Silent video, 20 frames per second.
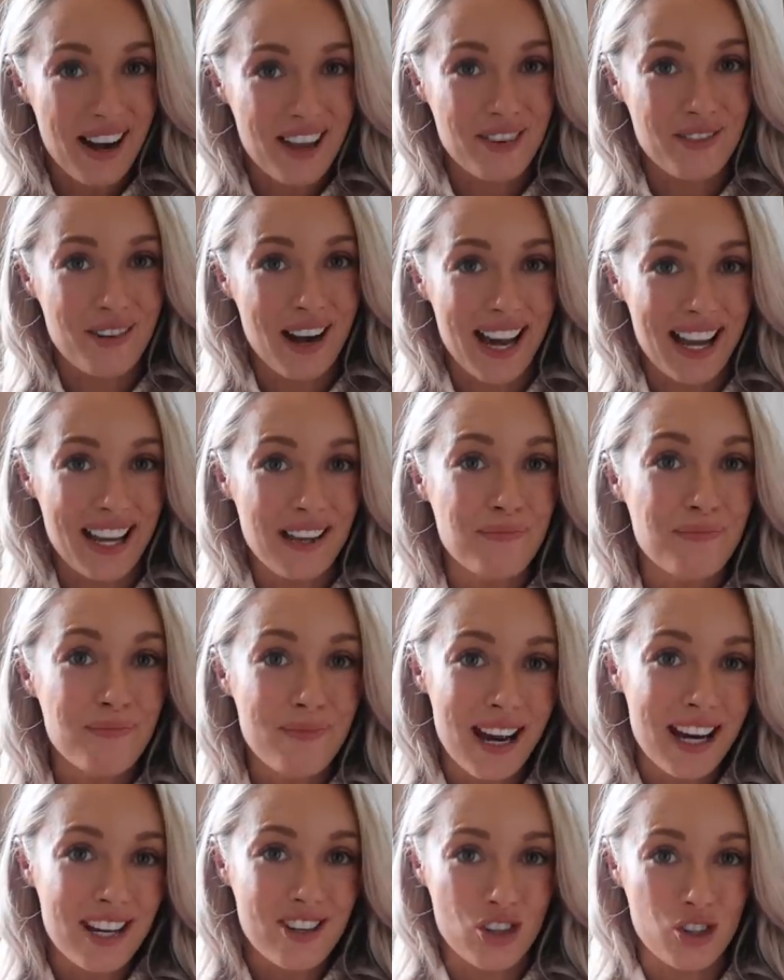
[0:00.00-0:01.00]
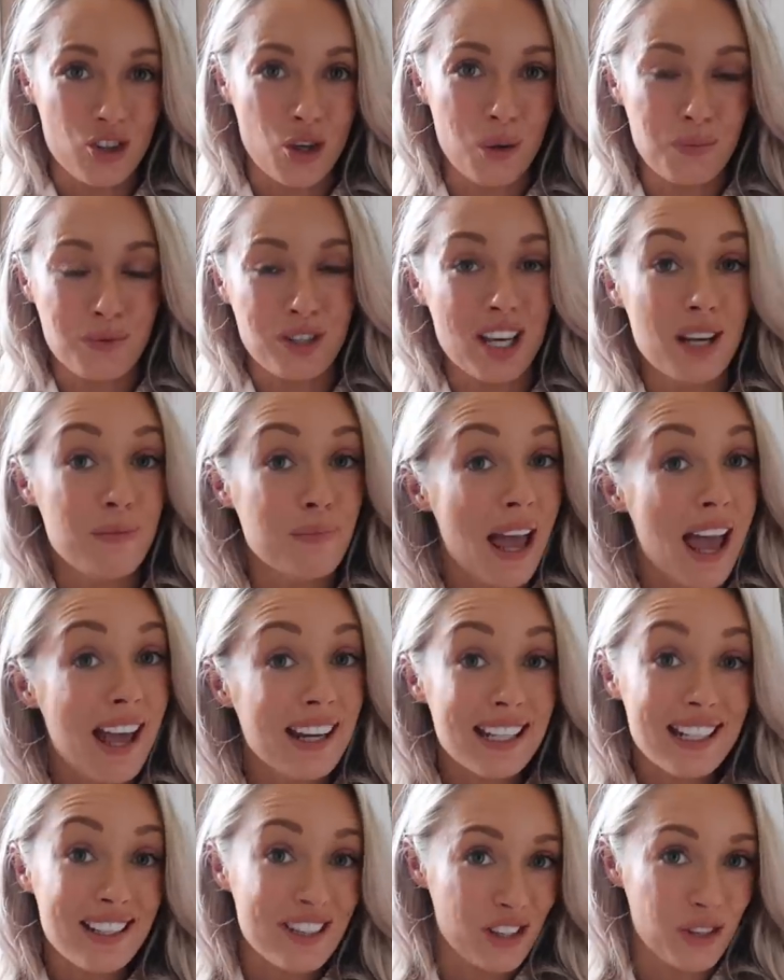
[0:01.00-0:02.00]
By the way, major top tip,
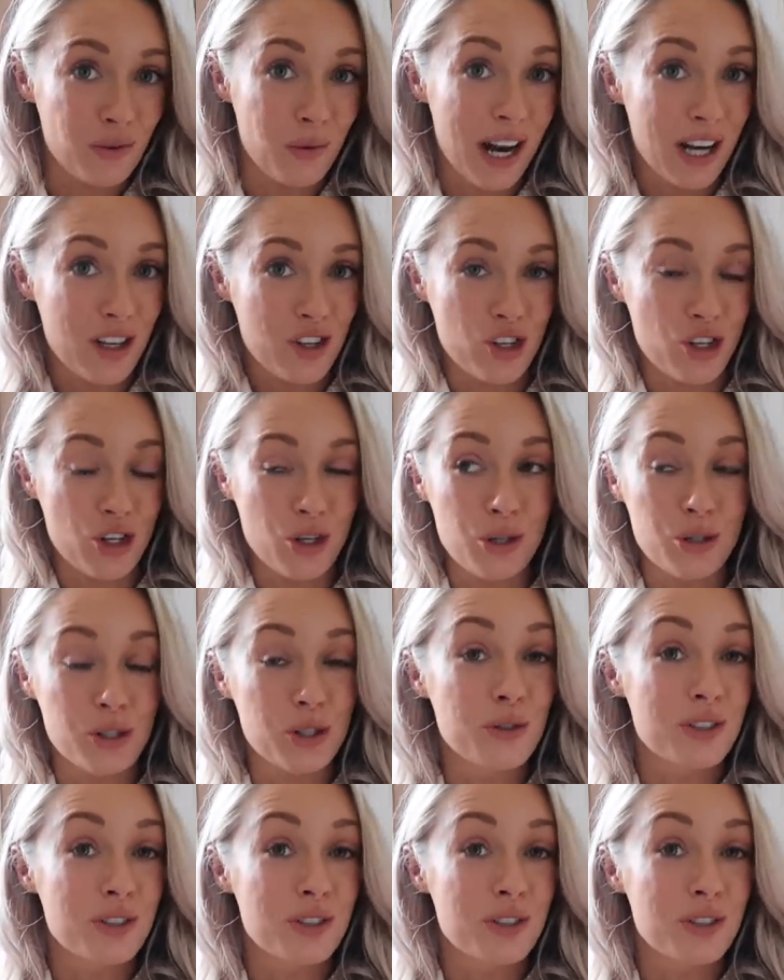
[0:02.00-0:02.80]
any suede shoes,